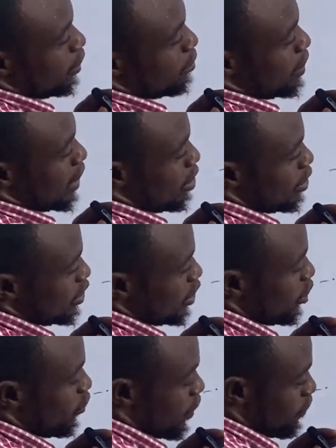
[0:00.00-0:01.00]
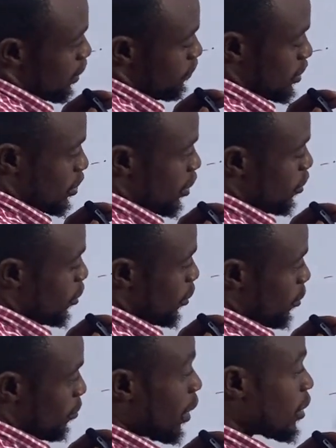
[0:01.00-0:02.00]
minus 3 over 5 is not a whole
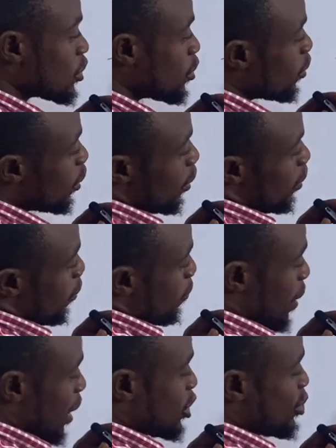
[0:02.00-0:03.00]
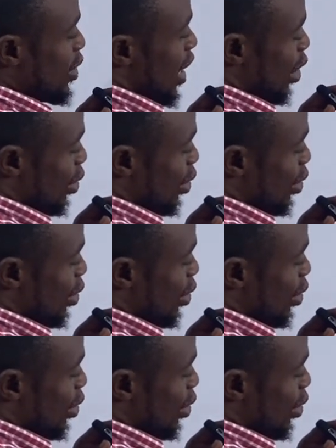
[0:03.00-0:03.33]
number so back to our